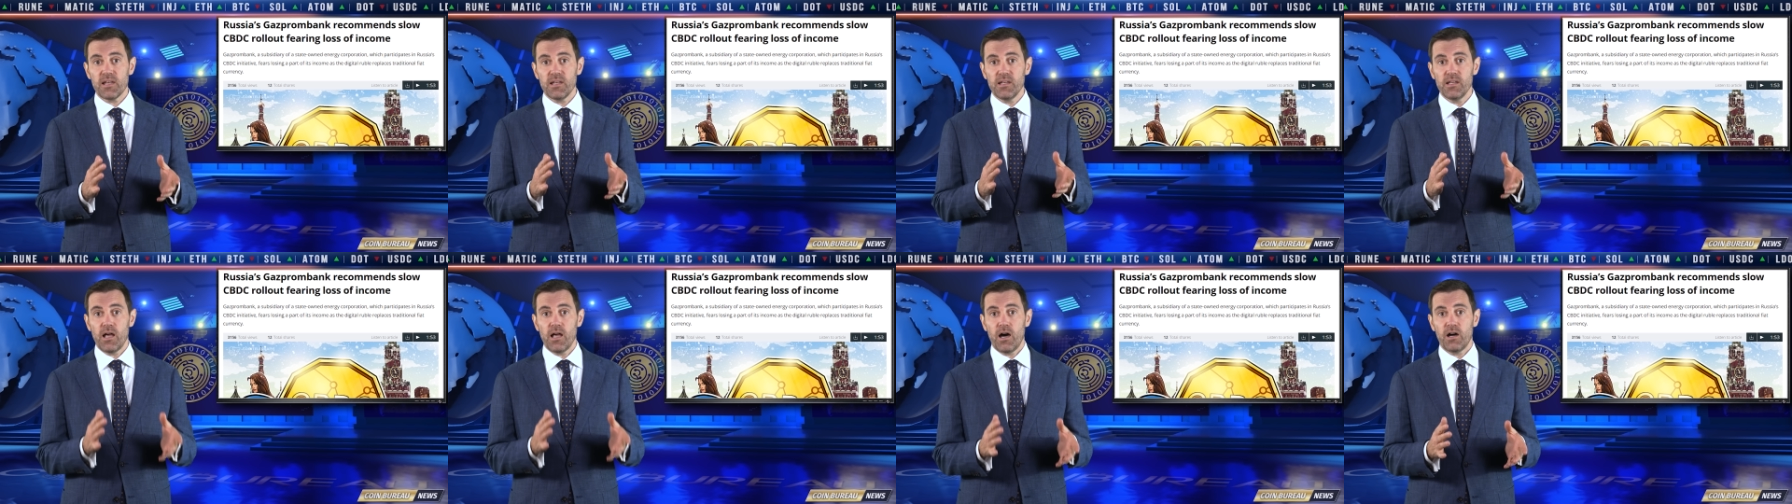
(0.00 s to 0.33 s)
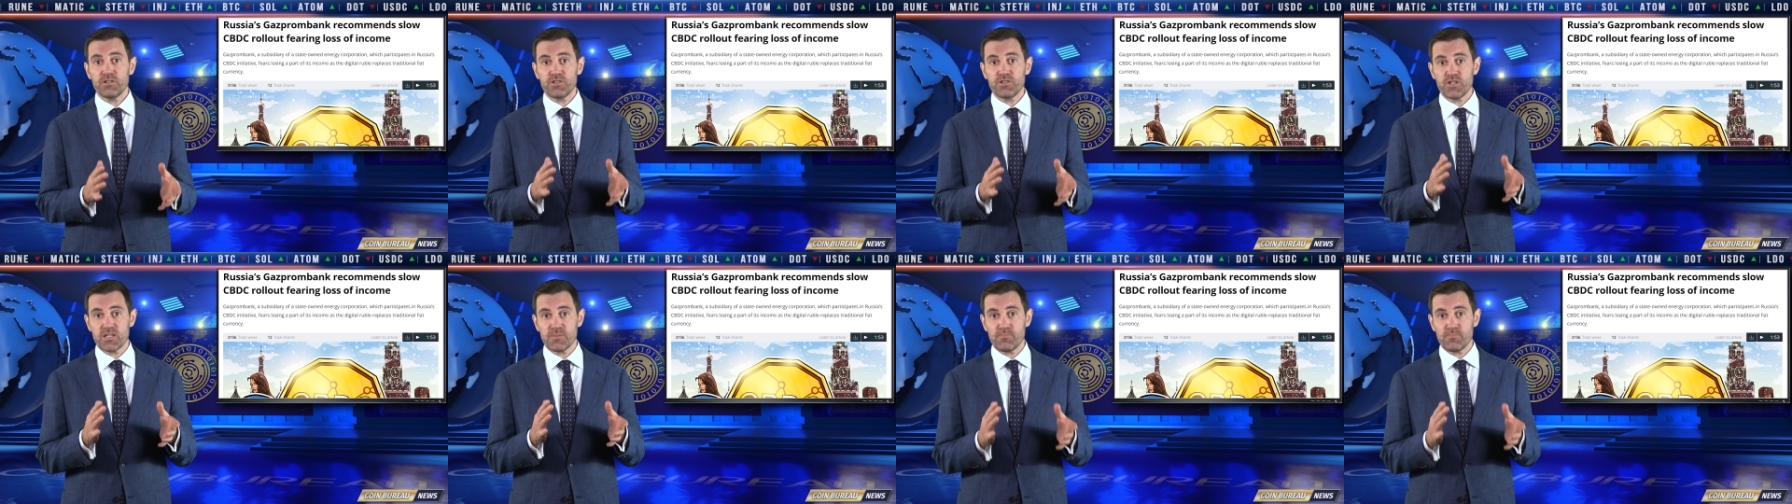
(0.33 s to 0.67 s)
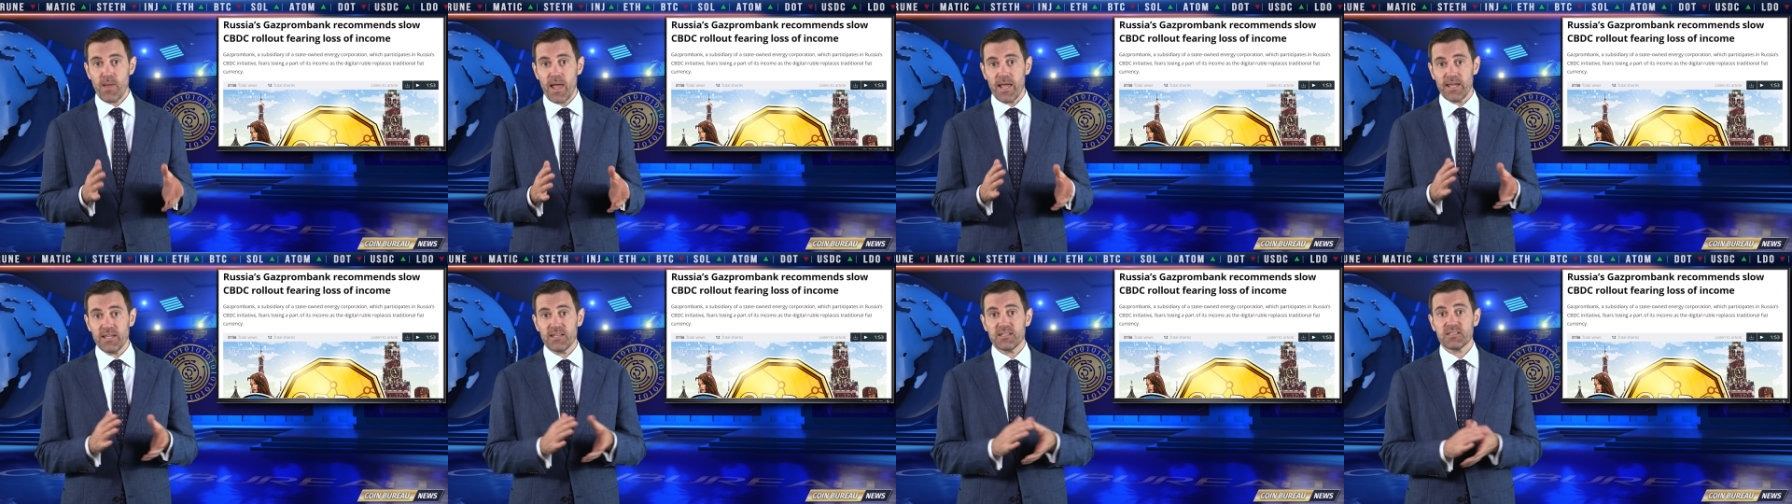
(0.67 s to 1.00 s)
largest
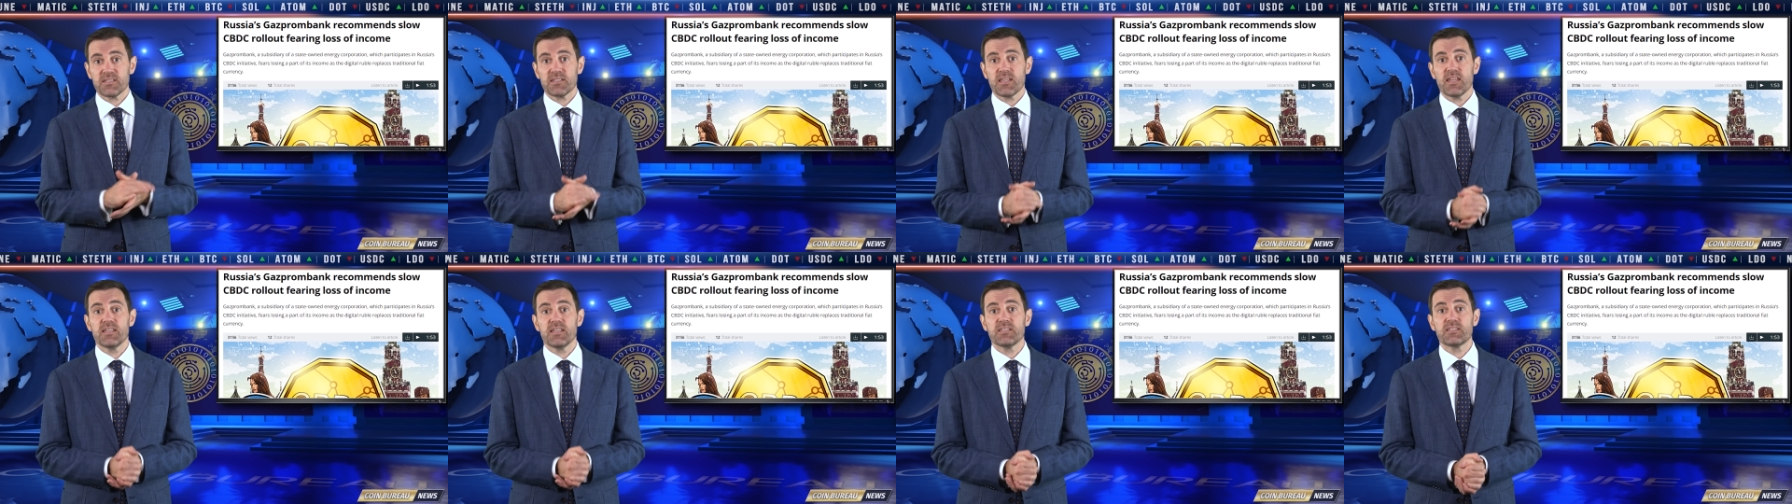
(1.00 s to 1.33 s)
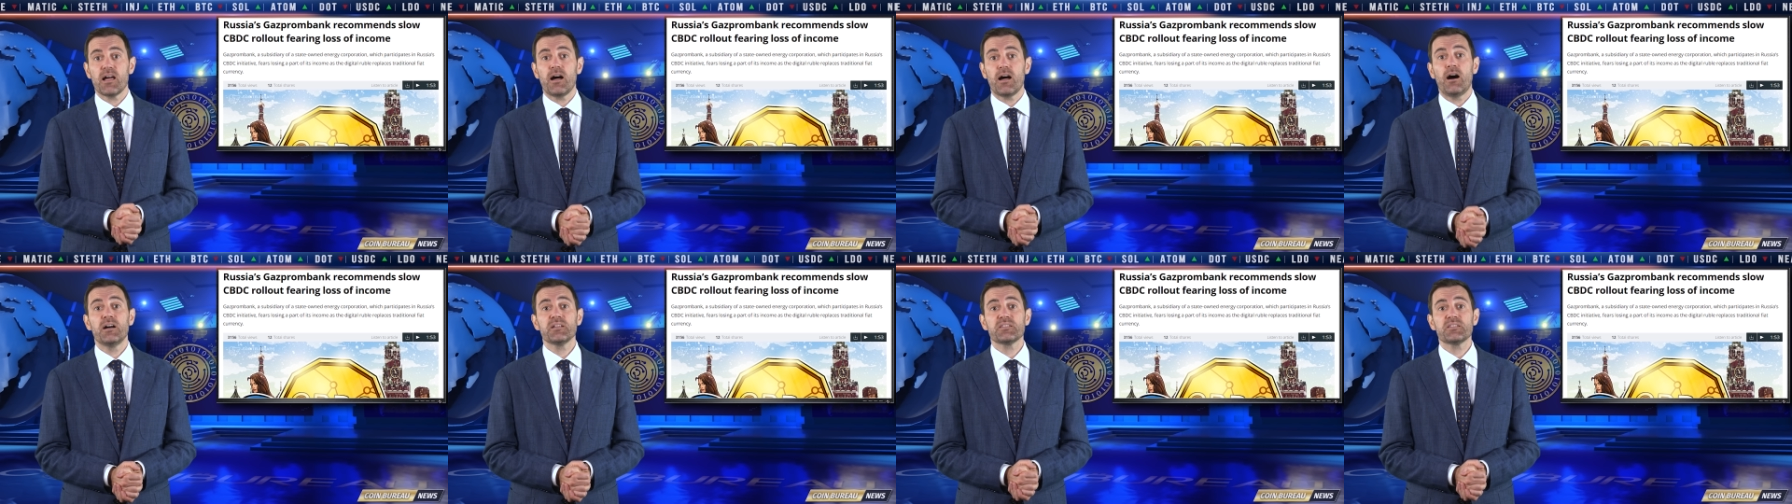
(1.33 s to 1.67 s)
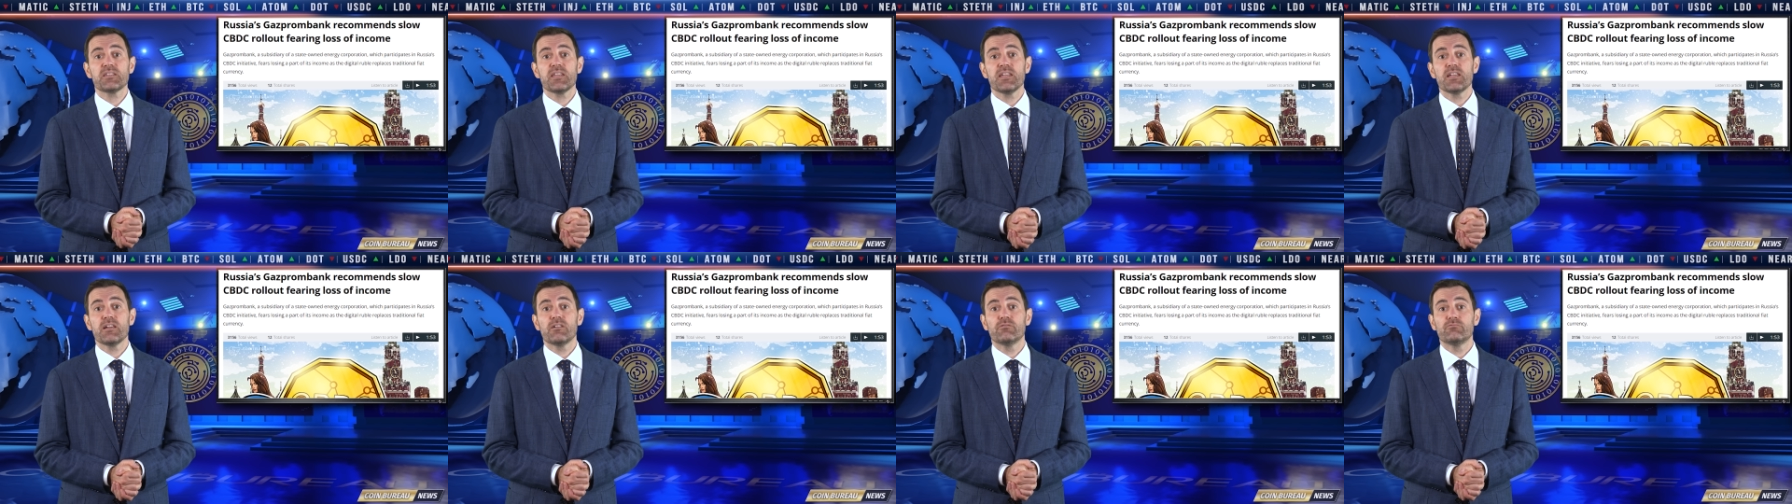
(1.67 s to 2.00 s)
banks is
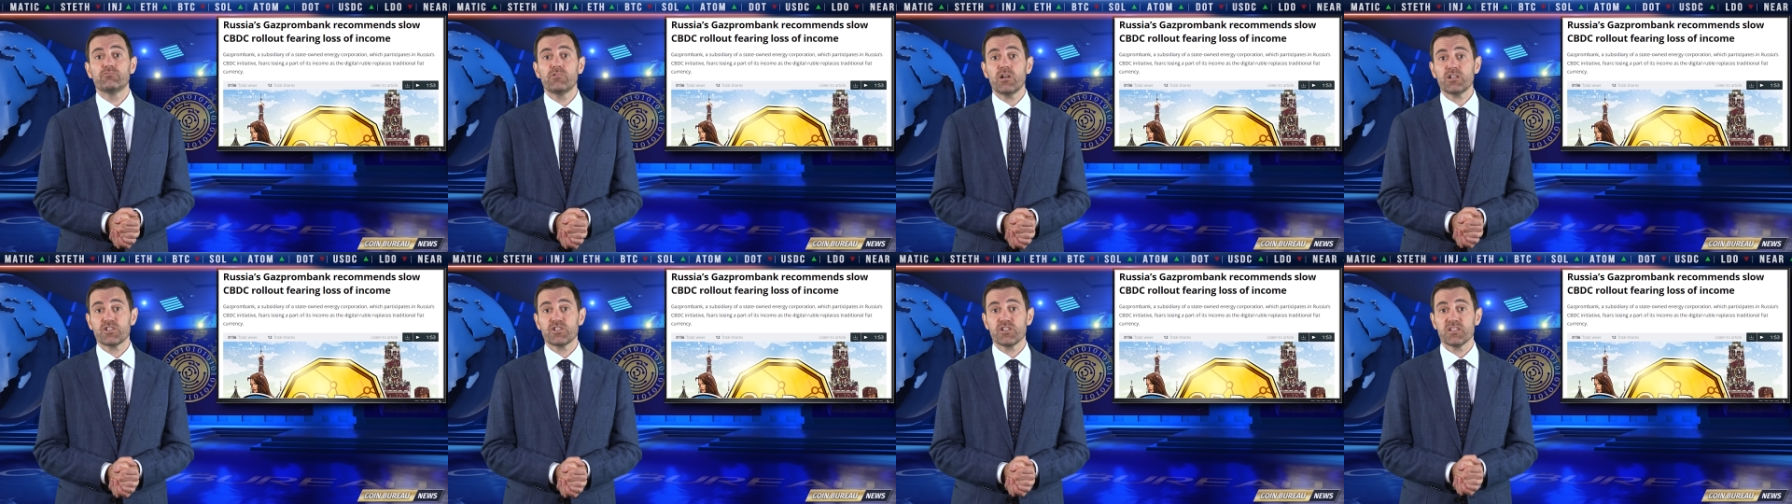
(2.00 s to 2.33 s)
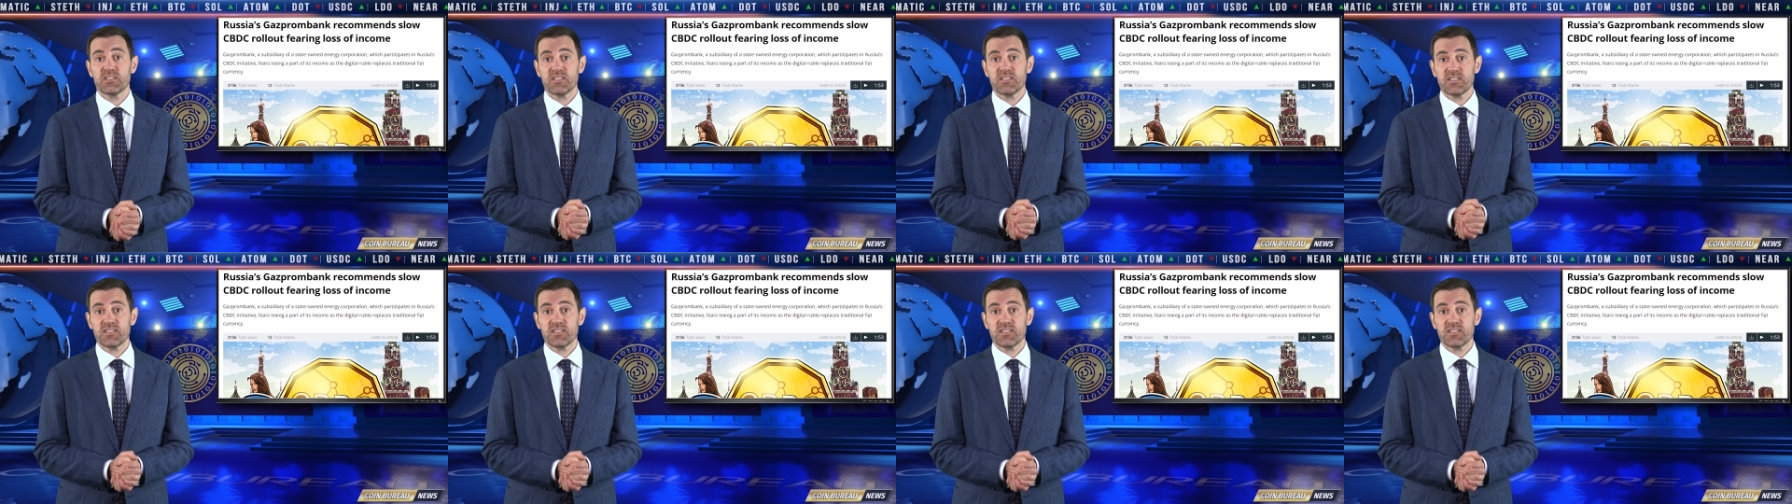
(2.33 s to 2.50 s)
asking Russia's